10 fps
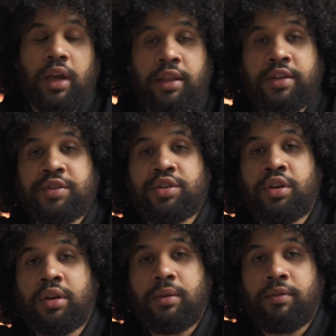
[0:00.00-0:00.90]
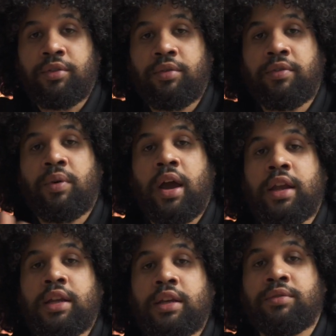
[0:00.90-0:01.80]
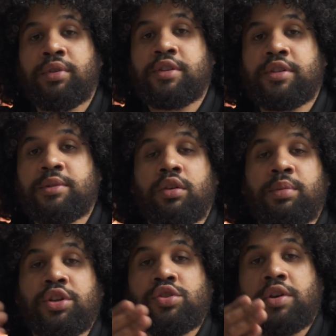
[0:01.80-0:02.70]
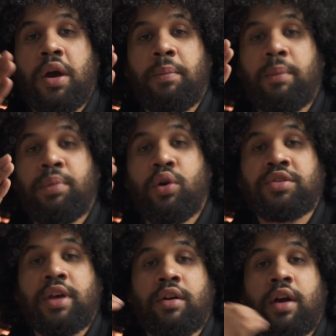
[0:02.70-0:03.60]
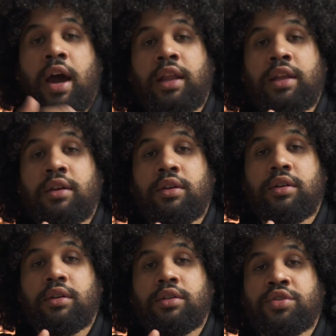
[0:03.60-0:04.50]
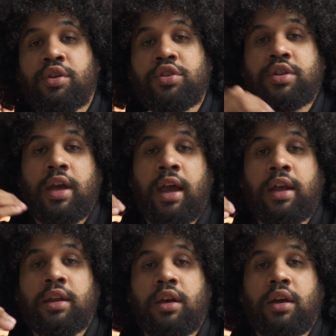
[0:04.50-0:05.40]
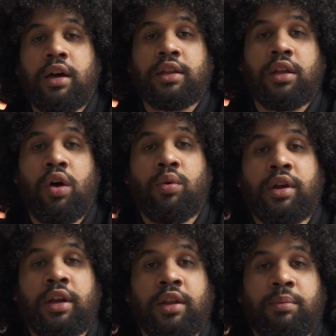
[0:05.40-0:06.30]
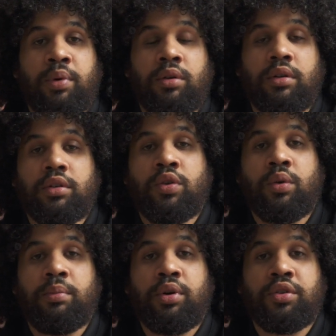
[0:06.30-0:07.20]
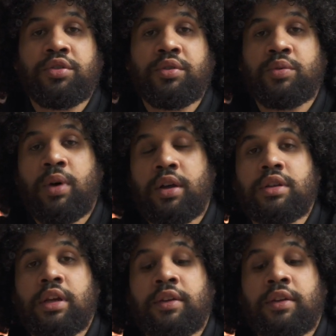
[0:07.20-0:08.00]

And this is good for a variety of reasons. You'll be showing up on posts that are highly searched and at the lower end of the totem pole too as well.